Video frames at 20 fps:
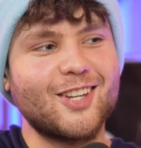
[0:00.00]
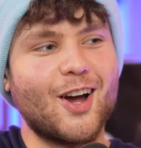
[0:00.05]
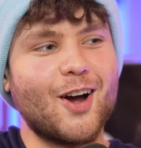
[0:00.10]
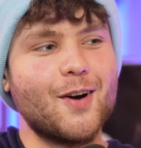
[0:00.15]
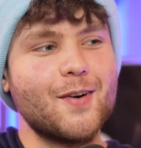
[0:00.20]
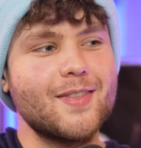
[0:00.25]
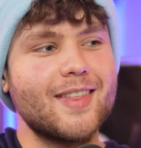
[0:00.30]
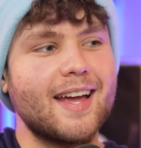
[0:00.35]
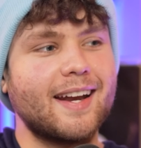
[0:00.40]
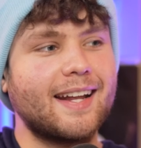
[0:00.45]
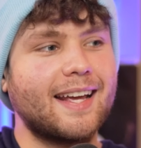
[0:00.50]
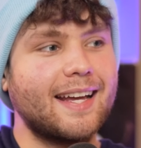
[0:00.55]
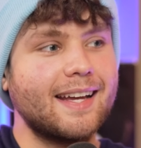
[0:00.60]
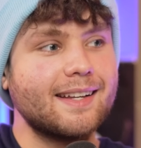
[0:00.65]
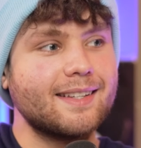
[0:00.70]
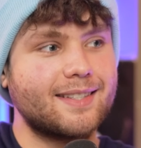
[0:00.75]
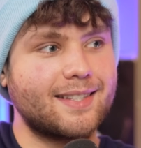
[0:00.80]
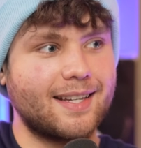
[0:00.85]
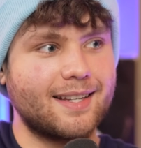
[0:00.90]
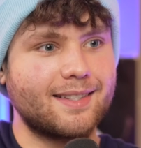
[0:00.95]
So then
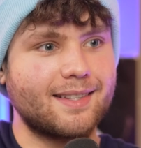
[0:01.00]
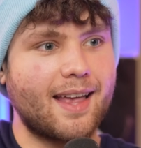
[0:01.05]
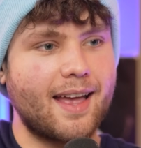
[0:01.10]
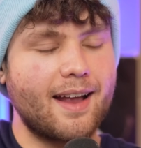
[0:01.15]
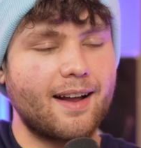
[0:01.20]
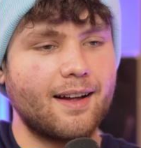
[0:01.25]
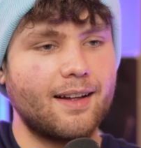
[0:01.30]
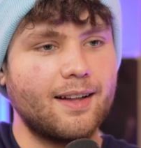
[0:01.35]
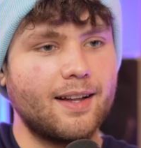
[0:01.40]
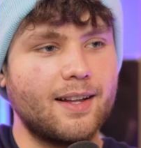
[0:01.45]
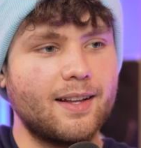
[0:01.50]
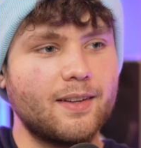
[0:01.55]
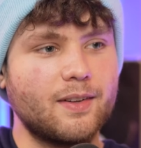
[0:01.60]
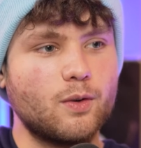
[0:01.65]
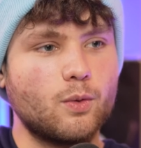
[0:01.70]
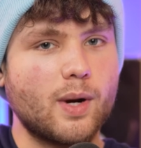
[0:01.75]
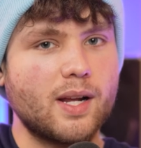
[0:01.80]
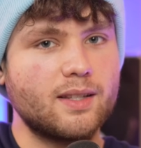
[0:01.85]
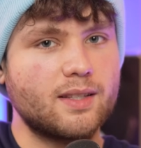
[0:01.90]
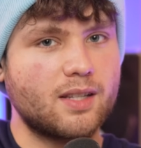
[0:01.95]
hiss is like
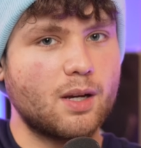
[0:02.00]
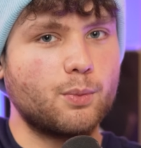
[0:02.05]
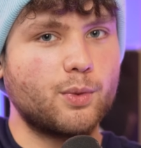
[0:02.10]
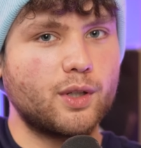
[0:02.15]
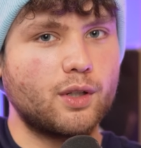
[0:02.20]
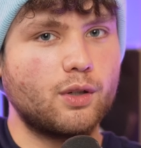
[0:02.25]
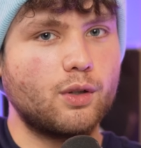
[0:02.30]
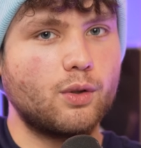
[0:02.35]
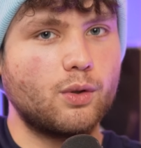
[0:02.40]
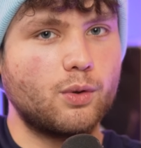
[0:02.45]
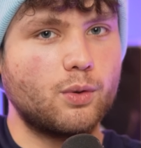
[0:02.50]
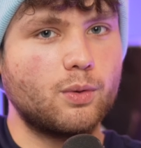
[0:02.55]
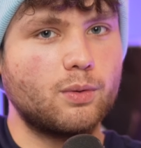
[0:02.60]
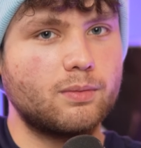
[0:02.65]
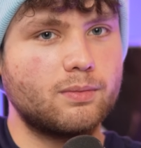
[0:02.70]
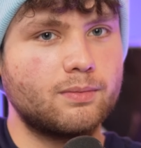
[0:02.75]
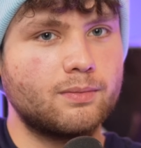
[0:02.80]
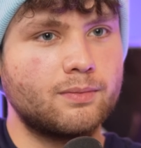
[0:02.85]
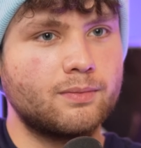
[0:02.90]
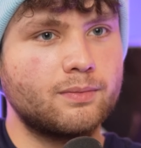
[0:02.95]
when someone
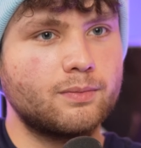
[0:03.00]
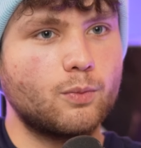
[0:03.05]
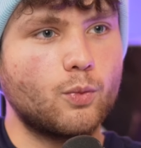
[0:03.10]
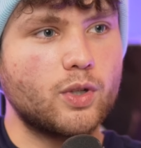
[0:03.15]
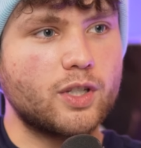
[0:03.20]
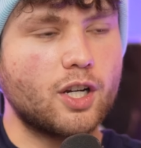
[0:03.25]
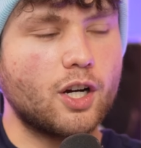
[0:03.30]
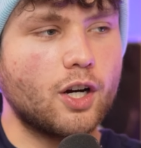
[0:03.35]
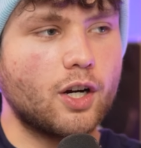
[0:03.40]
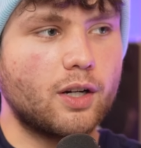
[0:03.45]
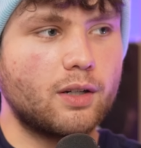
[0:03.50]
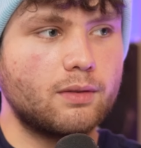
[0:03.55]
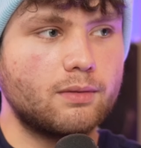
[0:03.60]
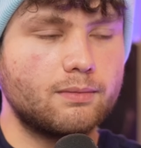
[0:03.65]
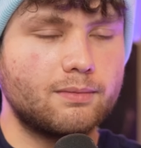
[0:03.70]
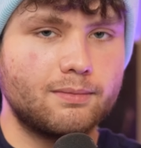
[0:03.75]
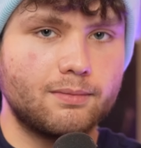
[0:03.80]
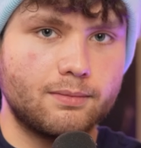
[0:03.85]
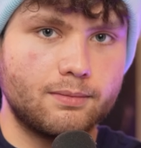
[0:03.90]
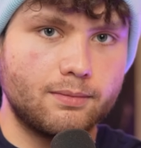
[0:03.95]
who was
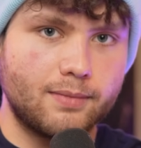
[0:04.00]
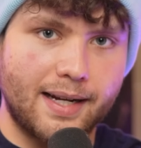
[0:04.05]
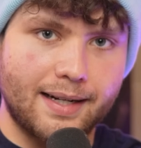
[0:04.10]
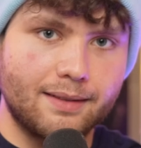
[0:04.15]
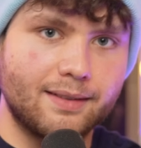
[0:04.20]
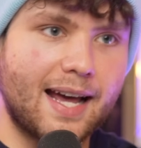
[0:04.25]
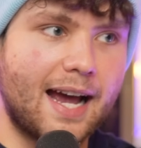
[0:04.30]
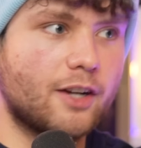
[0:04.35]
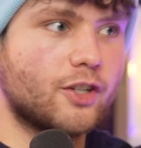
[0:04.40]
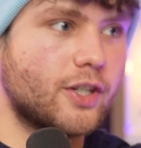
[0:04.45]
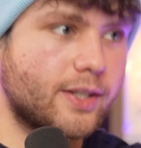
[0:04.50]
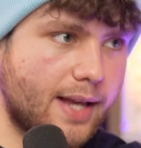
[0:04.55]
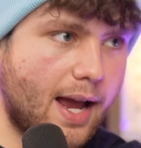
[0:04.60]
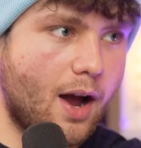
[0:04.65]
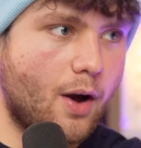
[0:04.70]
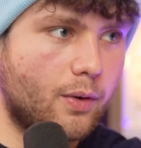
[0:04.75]
hurt like lashes